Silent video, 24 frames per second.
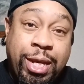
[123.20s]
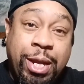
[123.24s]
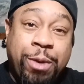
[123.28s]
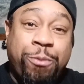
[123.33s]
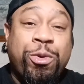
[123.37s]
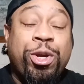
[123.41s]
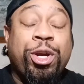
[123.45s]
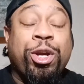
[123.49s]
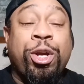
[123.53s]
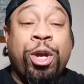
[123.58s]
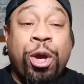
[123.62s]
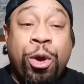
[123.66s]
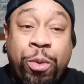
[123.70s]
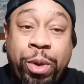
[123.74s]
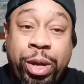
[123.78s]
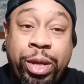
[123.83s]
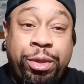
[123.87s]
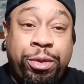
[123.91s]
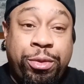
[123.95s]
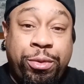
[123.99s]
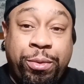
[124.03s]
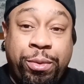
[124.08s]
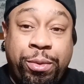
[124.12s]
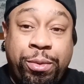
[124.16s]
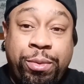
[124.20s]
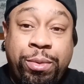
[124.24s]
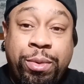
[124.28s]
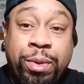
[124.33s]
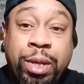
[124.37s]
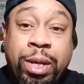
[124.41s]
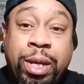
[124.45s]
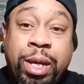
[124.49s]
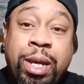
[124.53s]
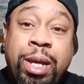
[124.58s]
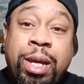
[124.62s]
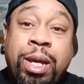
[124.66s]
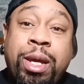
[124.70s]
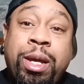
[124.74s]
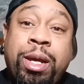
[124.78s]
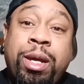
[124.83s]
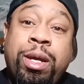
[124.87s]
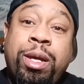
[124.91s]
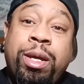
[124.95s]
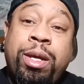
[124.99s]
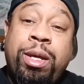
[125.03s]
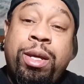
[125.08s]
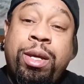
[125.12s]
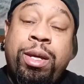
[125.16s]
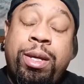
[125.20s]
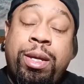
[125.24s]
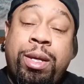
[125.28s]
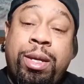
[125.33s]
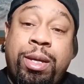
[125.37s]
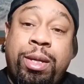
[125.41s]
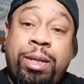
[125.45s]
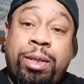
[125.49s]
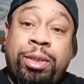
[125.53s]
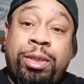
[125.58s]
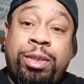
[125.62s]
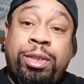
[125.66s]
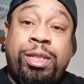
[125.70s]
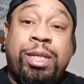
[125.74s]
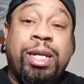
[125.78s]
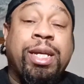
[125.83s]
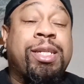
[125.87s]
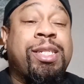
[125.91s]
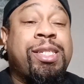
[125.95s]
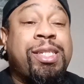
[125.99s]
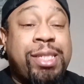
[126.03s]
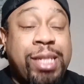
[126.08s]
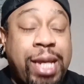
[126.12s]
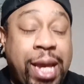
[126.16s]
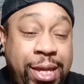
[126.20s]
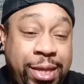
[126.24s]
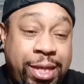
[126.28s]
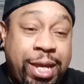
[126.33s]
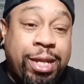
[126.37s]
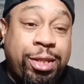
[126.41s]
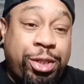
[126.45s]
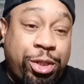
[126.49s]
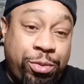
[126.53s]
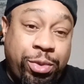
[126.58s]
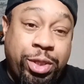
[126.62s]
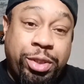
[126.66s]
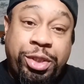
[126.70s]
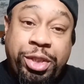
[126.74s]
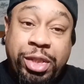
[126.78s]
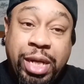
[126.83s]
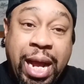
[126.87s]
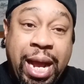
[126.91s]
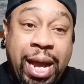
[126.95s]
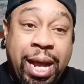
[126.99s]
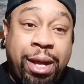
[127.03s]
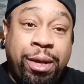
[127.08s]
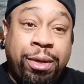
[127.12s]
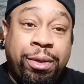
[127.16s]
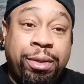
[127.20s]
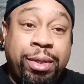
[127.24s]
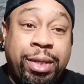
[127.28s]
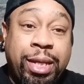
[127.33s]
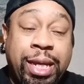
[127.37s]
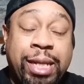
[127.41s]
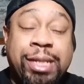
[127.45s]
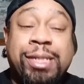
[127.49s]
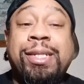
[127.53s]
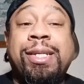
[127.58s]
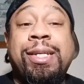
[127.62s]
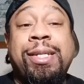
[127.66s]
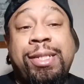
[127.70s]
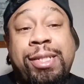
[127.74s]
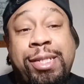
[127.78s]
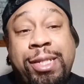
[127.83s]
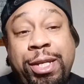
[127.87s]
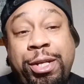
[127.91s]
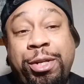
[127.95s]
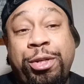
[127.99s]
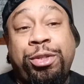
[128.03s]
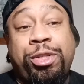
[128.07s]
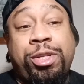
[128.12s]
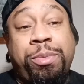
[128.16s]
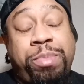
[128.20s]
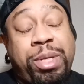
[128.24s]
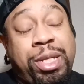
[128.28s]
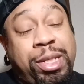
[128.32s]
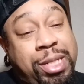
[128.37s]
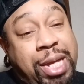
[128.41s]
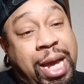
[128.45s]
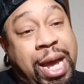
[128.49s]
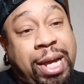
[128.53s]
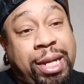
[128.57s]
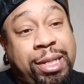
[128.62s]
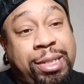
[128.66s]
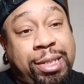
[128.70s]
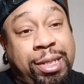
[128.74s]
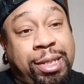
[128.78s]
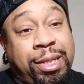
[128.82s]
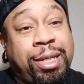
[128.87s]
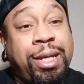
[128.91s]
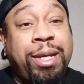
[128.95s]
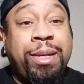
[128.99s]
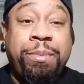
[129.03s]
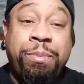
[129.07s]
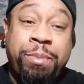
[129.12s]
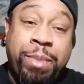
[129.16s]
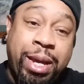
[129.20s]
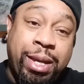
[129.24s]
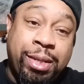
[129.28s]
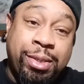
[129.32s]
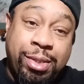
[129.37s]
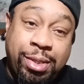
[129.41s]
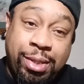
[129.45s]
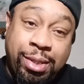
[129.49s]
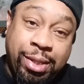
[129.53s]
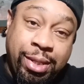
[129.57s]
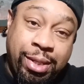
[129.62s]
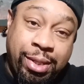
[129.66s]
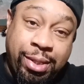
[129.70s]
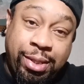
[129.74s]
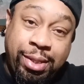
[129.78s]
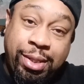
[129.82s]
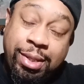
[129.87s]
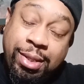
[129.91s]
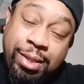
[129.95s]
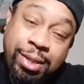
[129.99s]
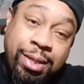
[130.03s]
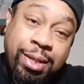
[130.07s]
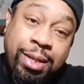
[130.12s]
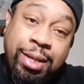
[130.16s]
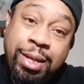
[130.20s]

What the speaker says: that we're going through, to say that to a child is considered to be toxic masculinity.